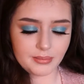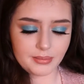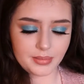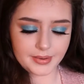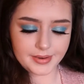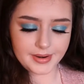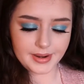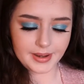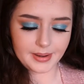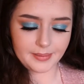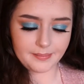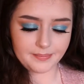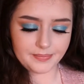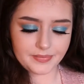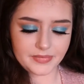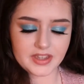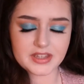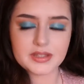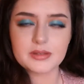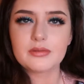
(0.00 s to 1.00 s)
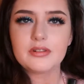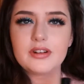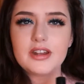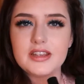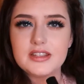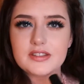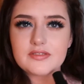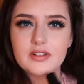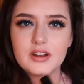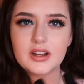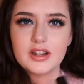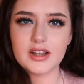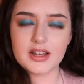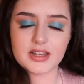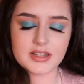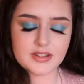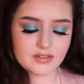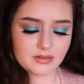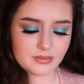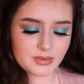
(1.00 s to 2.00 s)
but this one is very
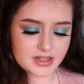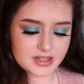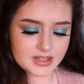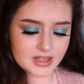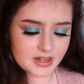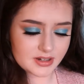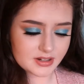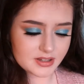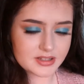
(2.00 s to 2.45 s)
nice for my skin